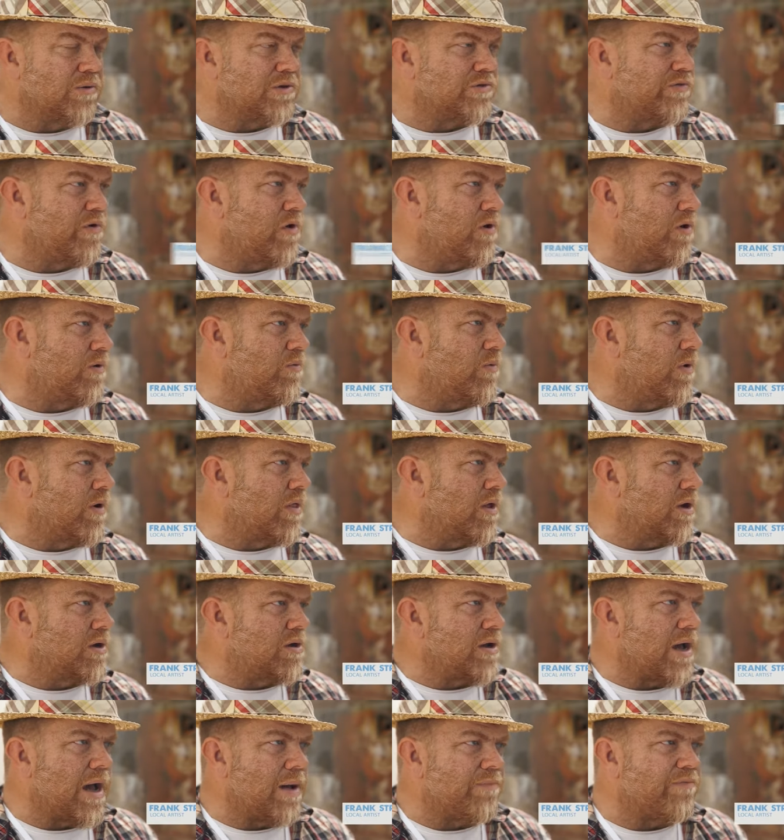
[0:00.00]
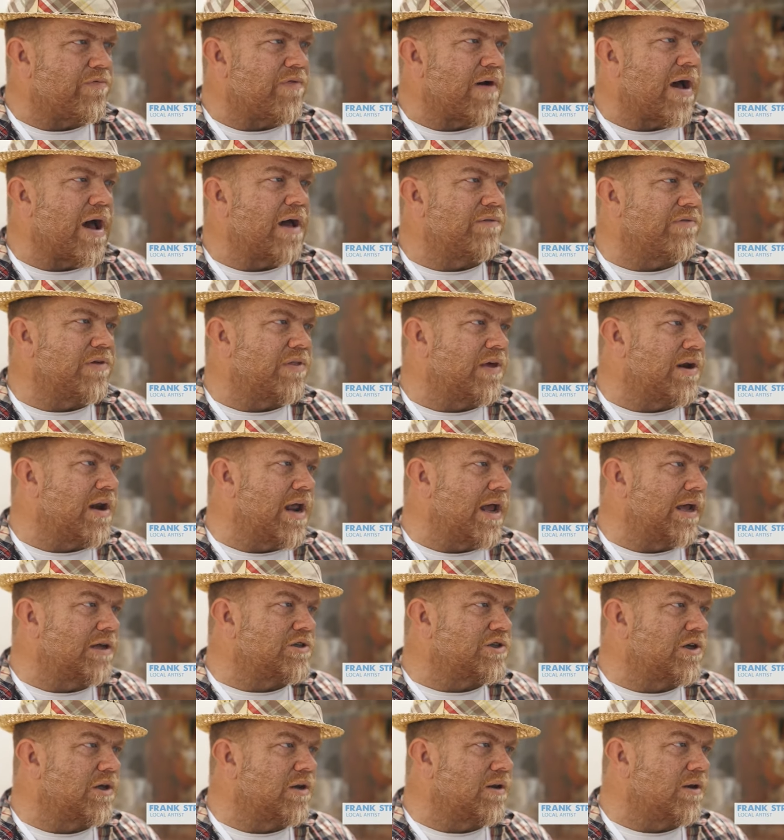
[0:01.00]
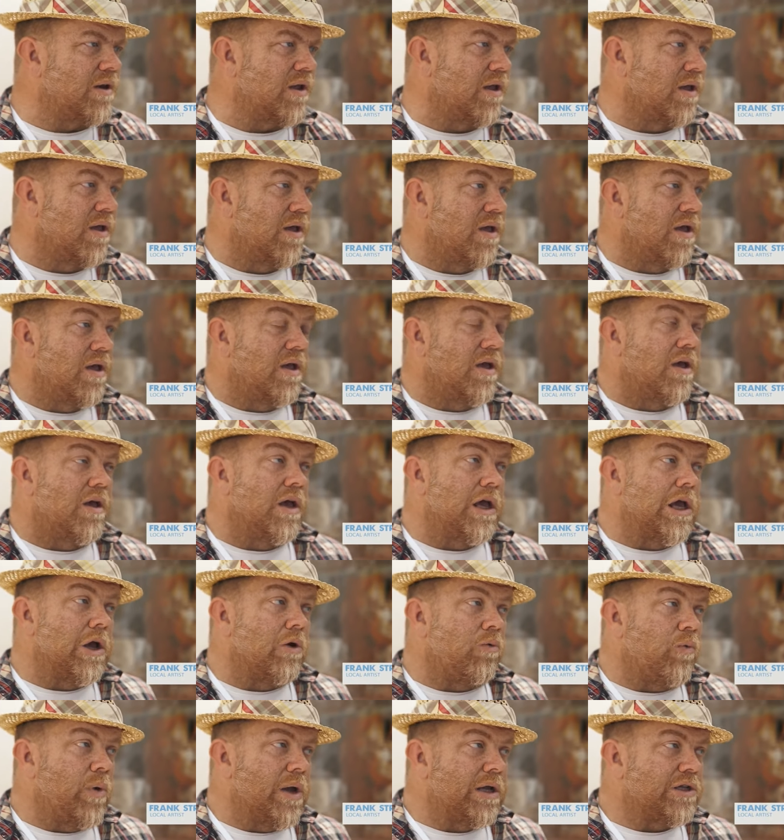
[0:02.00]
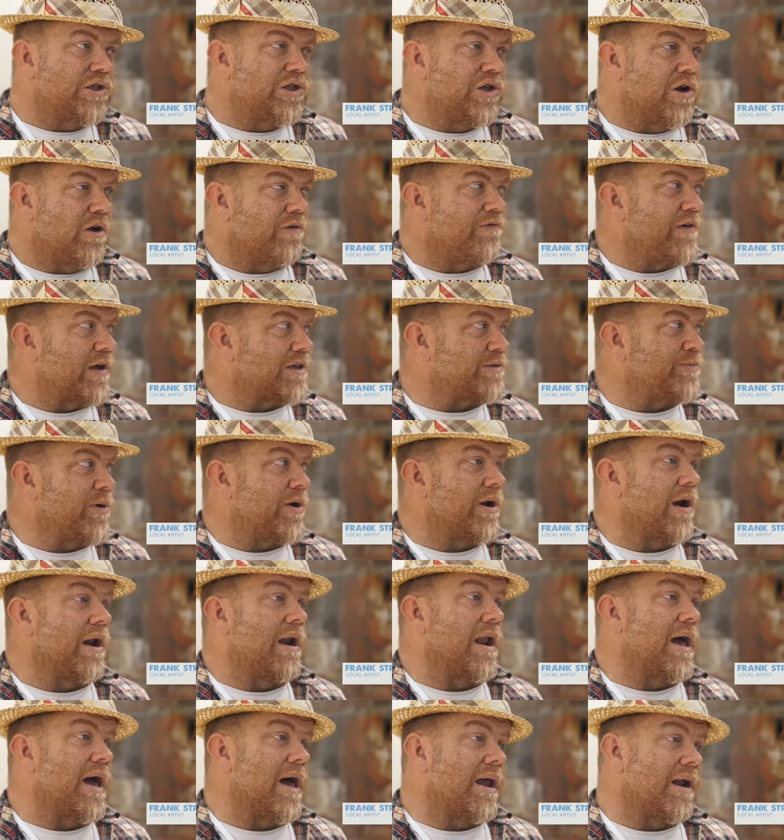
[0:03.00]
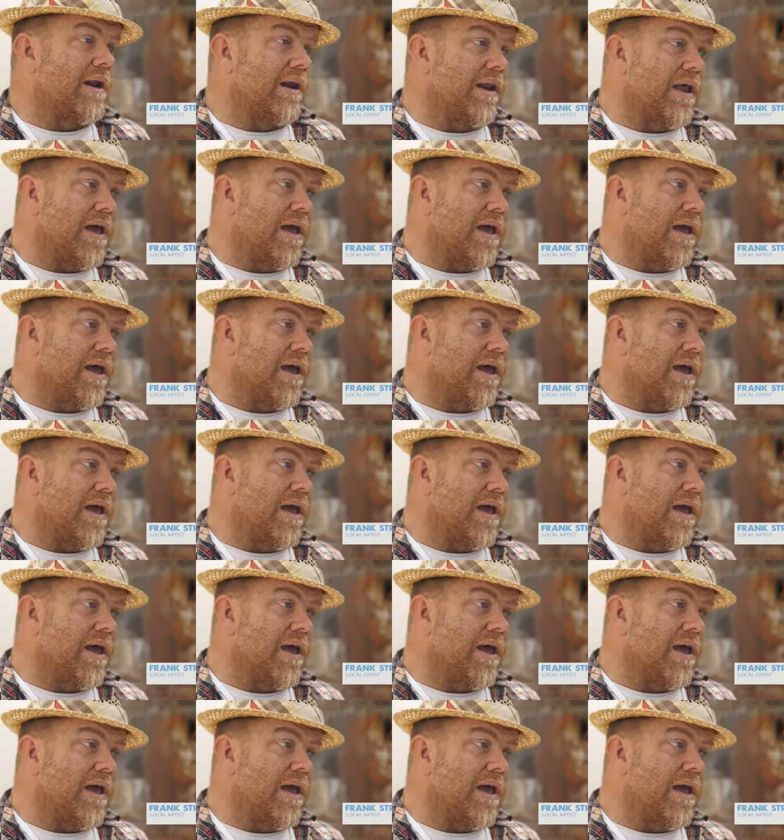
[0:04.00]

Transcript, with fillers: was voted one of the top five in the nation, which, you know, affects me on a lot of